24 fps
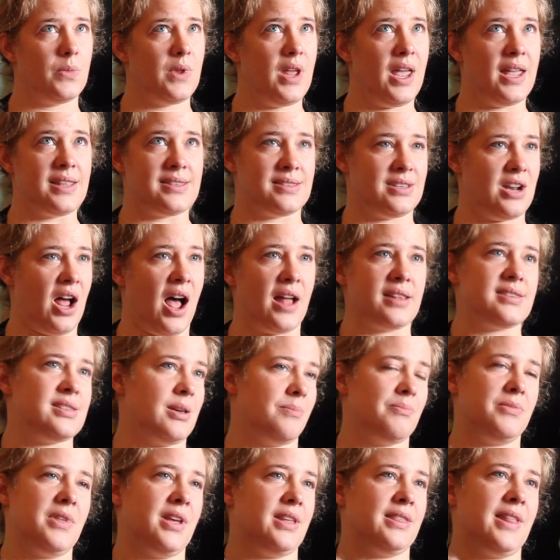it's not
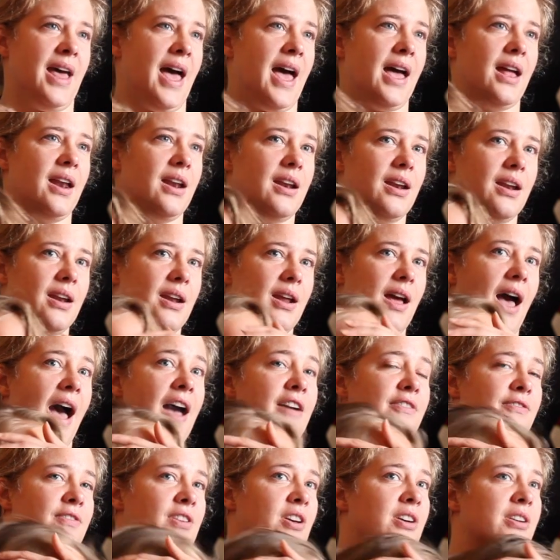something that I
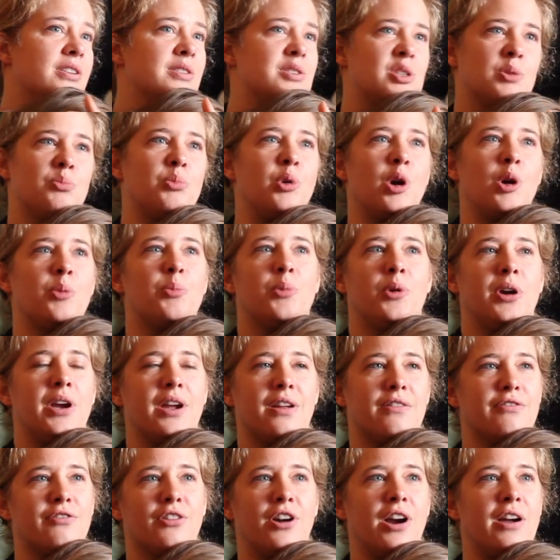feel is
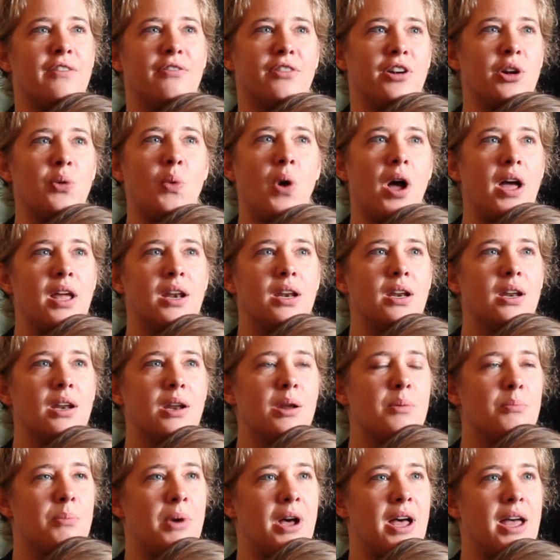appropriate for everyone,
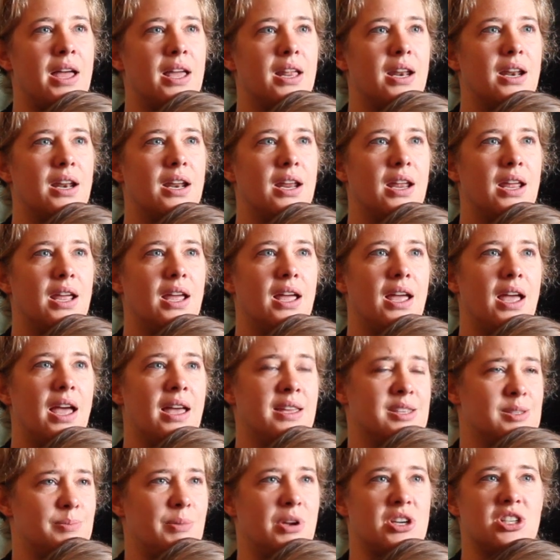but
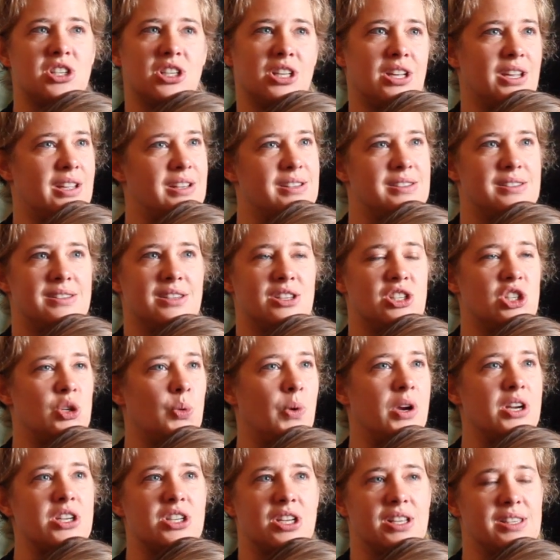especially in
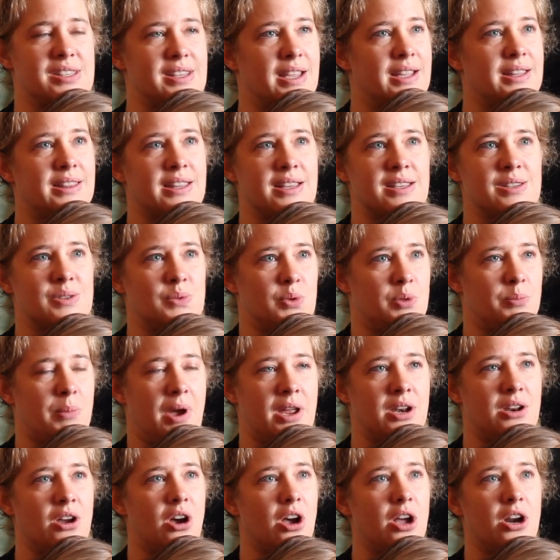situations like this with
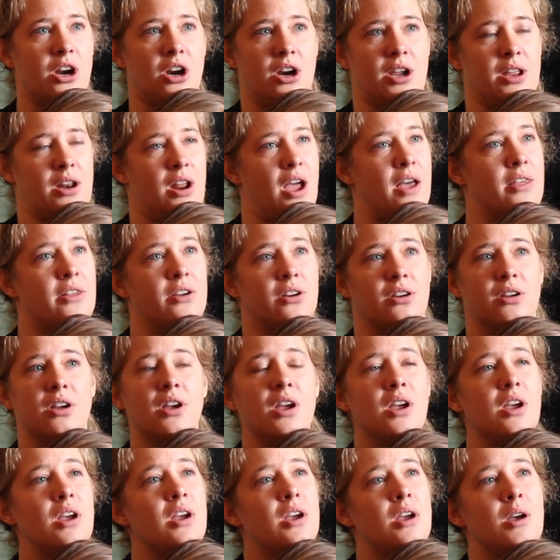my daughter and other
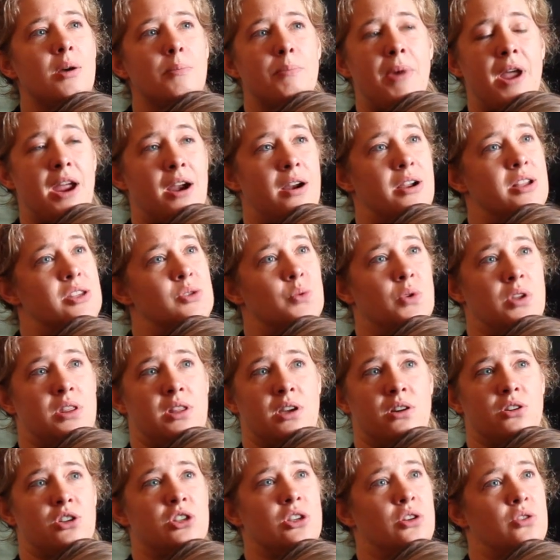parents with
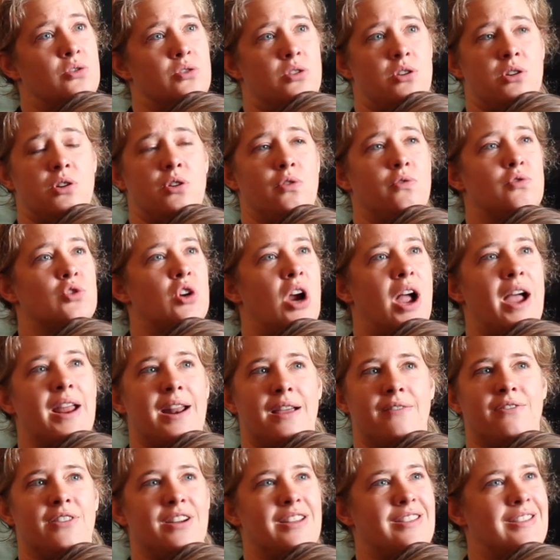their children who've tried
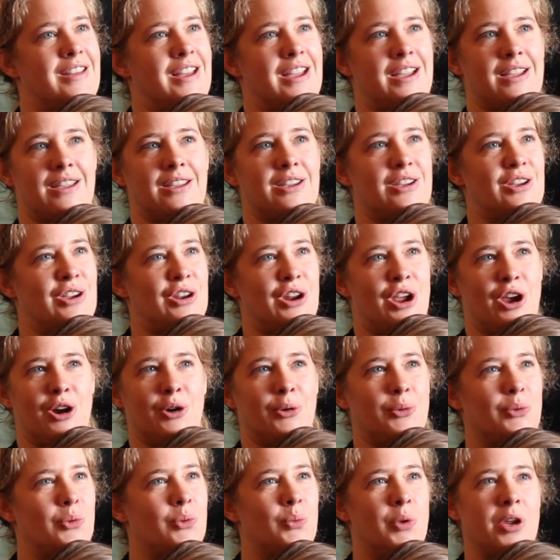everything, you
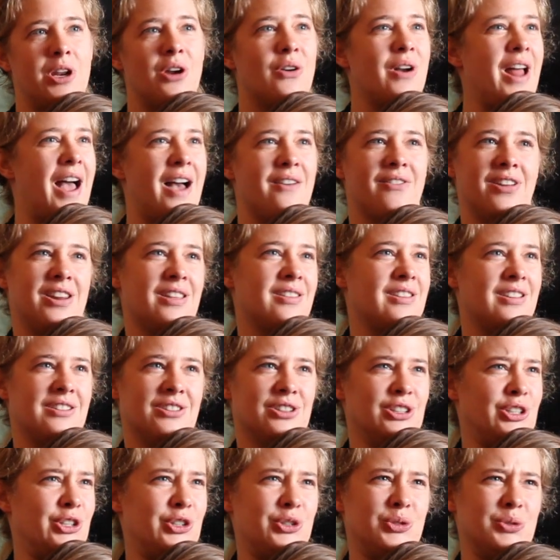know, we don't have anything to
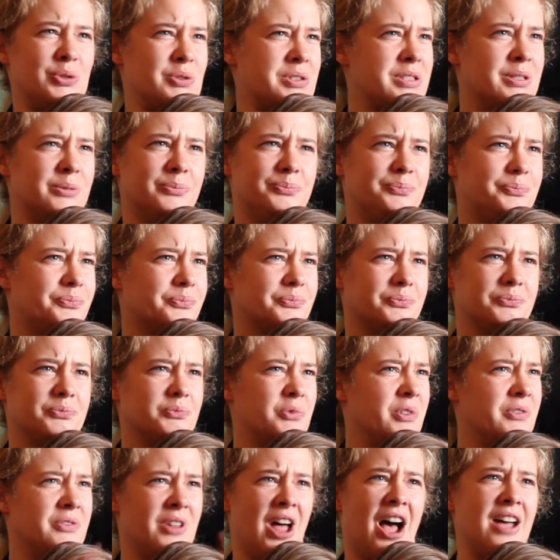lose.
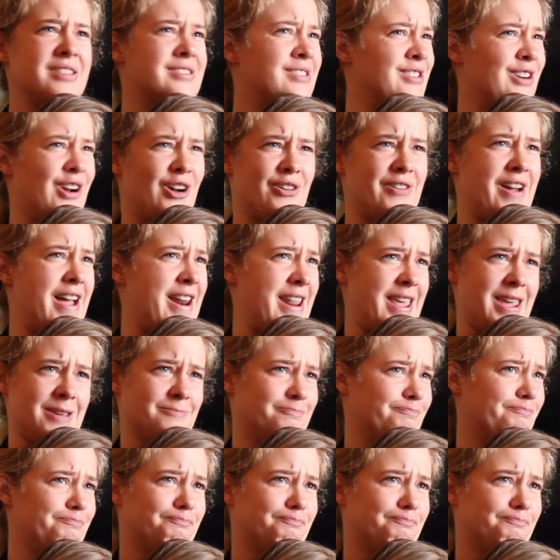We've lost it already.